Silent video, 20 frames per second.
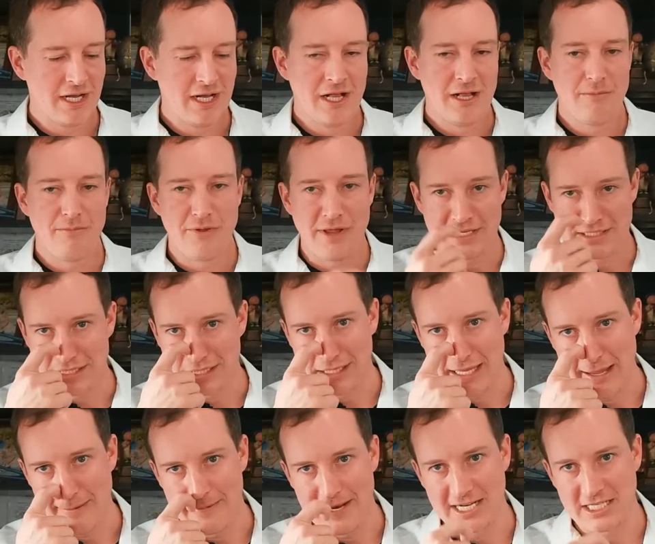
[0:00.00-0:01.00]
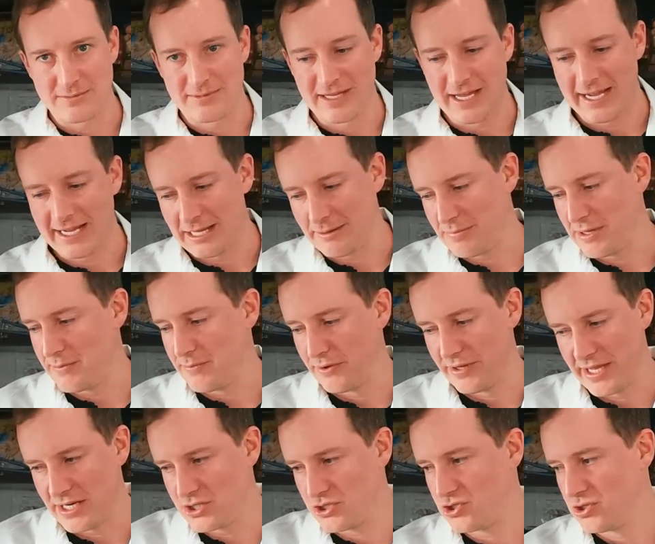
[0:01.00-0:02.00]
But that's a laminectomy. I get people
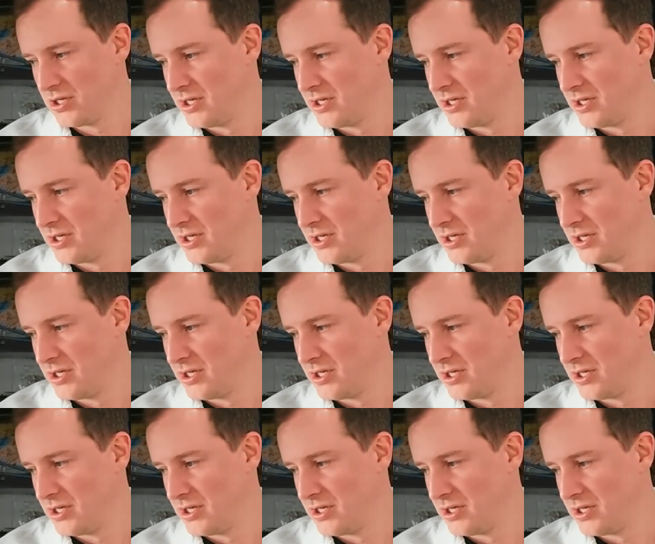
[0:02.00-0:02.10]
that